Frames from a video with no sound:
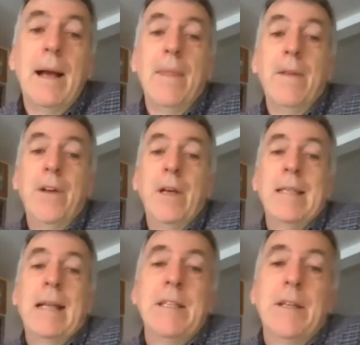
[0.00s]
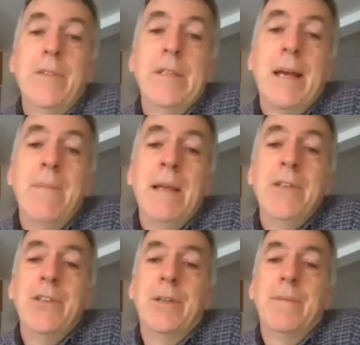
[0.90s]
And the verse adds another
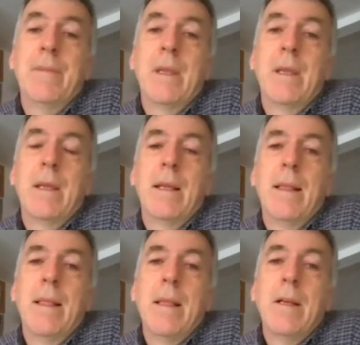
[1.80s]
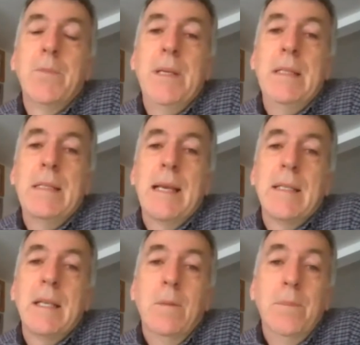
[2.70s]
dimension because Peter
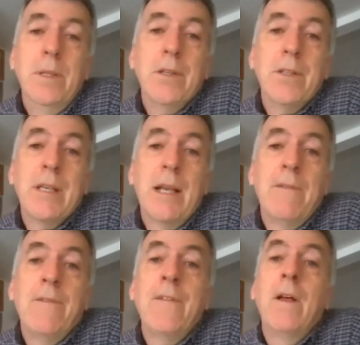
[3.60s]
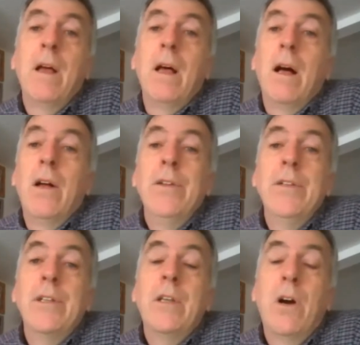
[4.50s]
says, Humble yourself
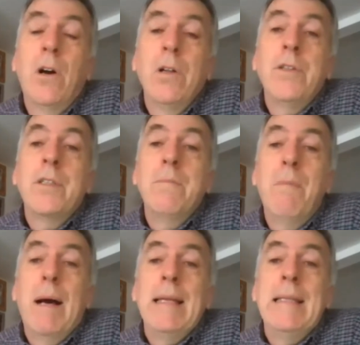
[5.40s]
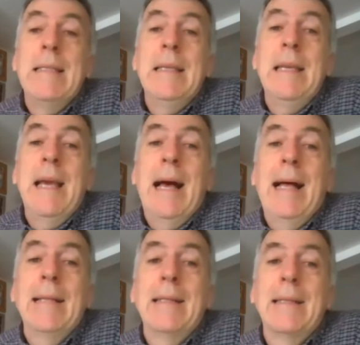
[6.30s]
under God's mighty
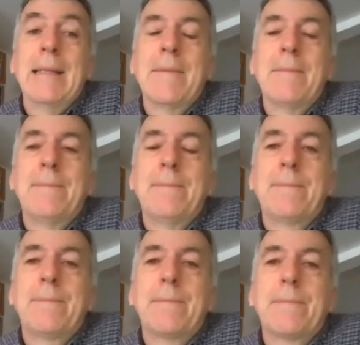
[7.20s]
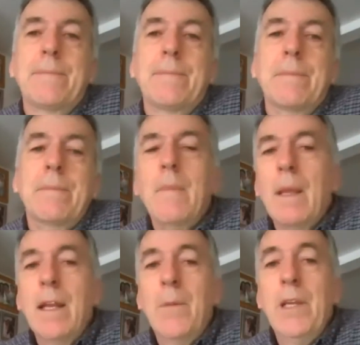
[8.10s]
hand.
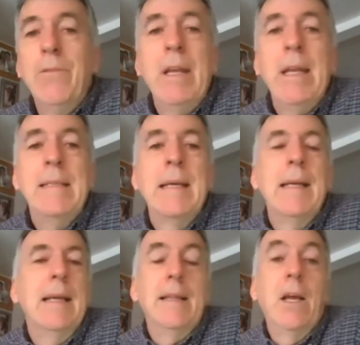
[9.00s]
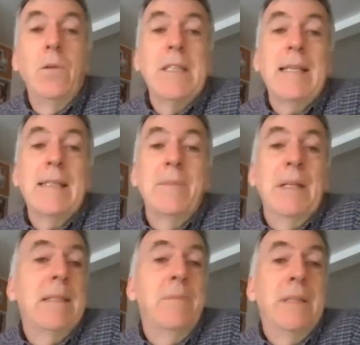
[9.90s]
Now, when you read the Old
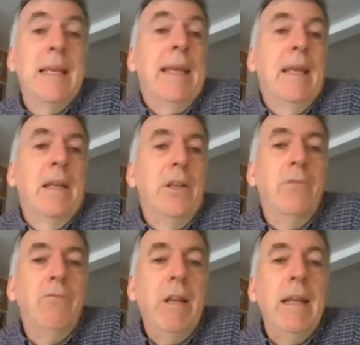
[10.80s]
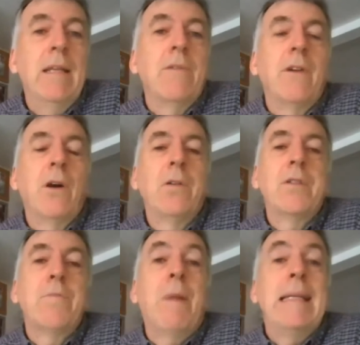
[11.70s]
Testament in particular, you read of
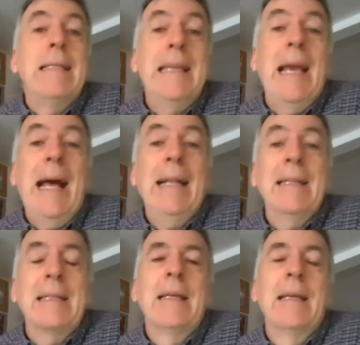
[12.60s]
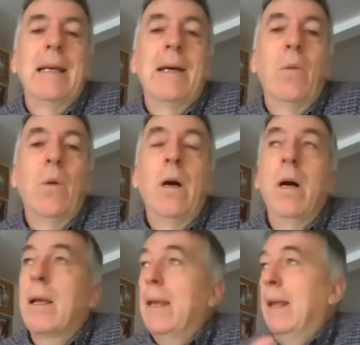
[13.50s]
God's mighty hand at
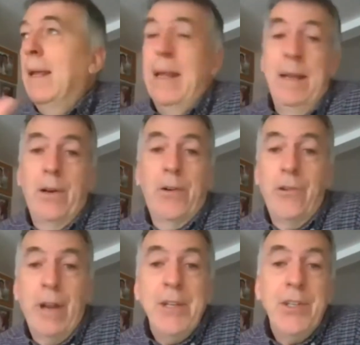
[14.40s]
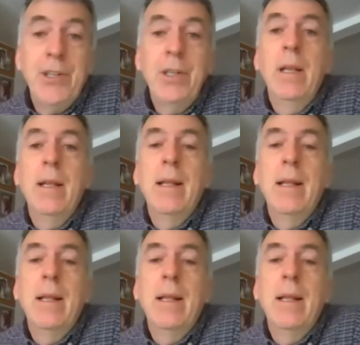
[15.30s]
work in, in the creation